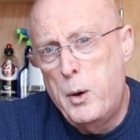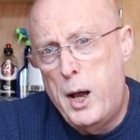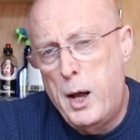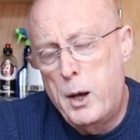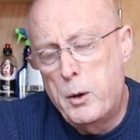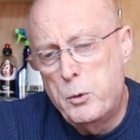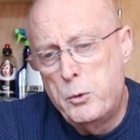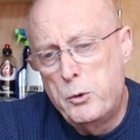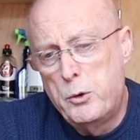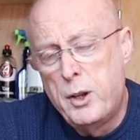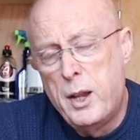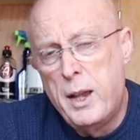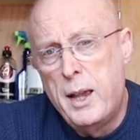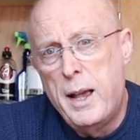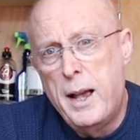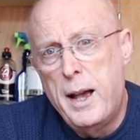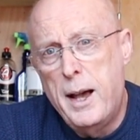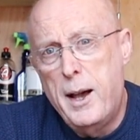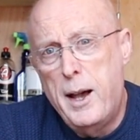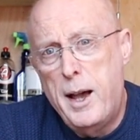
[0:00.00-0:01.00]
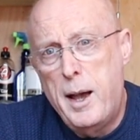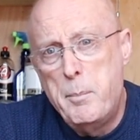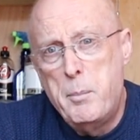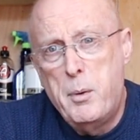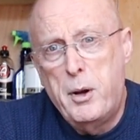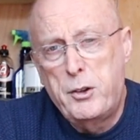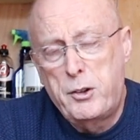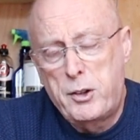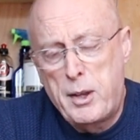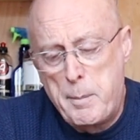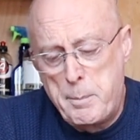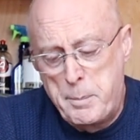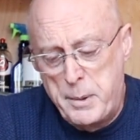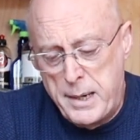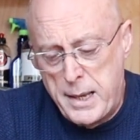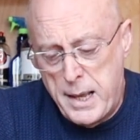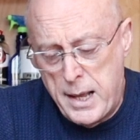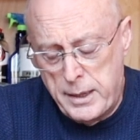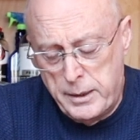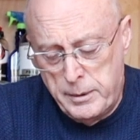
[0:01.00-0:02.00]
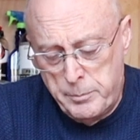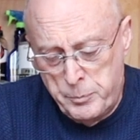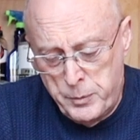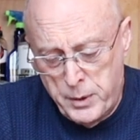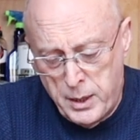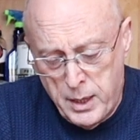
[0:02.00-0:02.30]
hose and my stumpy gun.